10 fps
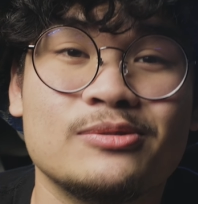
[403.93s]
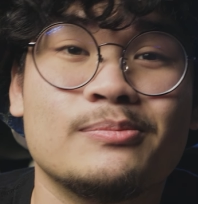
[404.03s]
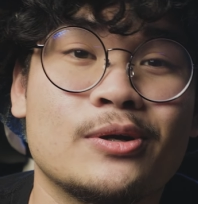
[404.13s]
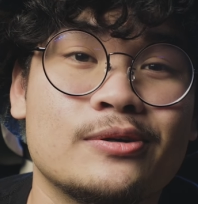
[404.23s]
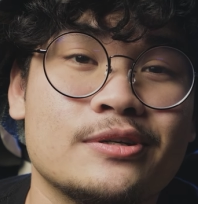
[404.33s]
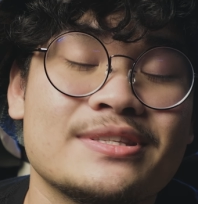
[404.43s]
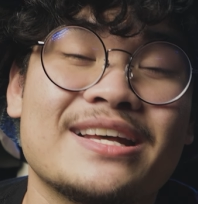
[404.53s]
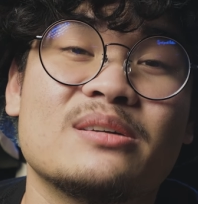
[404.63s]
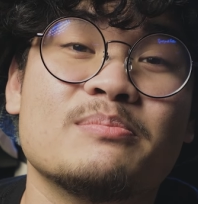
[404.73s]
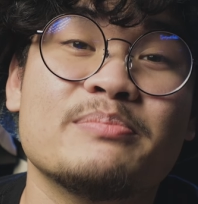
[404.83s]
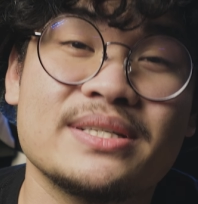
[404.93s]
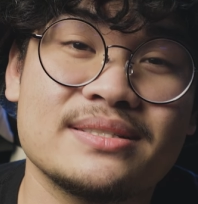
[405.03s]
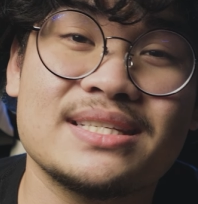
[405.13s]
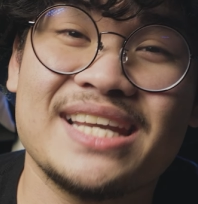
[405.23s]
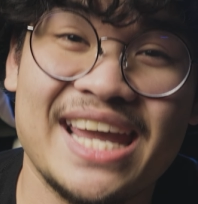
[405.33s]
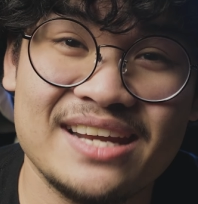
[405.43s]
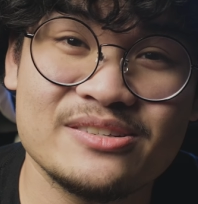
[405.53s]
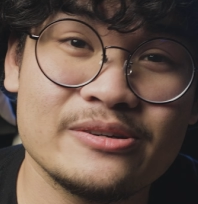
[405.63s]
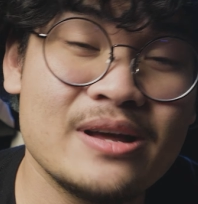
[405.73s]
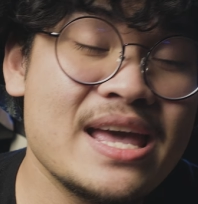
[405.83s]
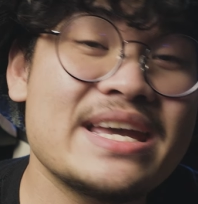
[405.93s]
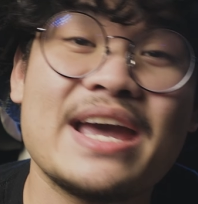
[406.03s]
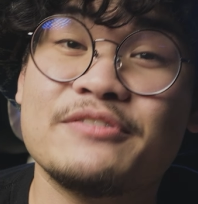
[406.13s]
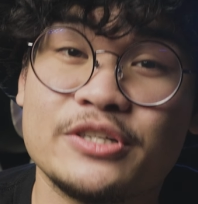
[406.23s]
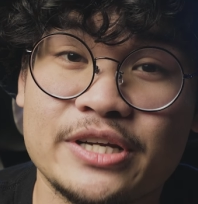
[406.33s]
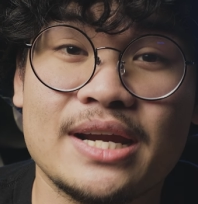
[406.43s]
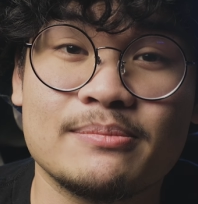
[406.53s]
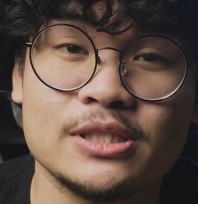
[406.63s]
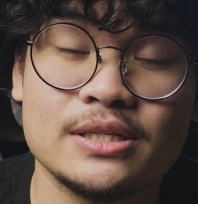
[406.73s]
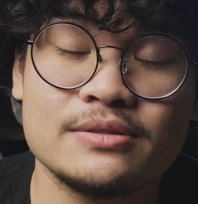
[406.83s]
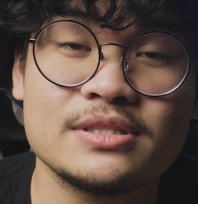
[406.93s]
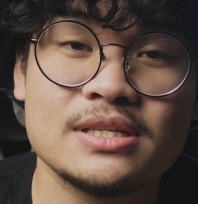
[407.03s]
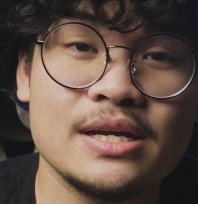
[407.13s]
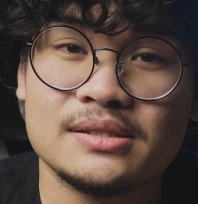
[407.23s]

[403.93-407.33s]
motors that are built to handle heavier camera loads.